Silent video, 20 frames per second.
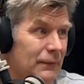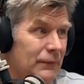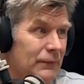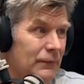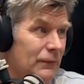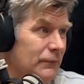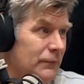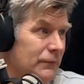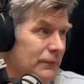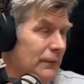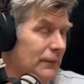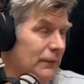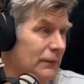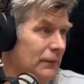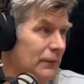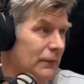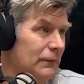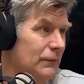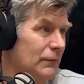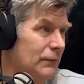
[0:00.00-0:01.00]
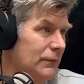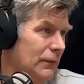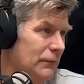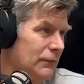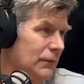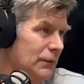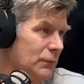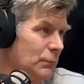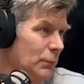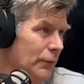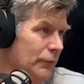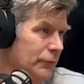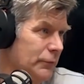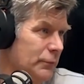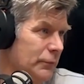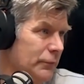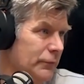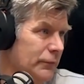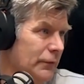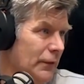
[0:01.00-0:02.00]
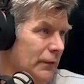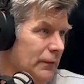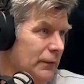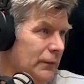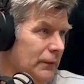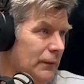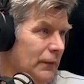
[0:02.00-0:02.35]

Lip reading: Like no one's done, because that's an impossible study.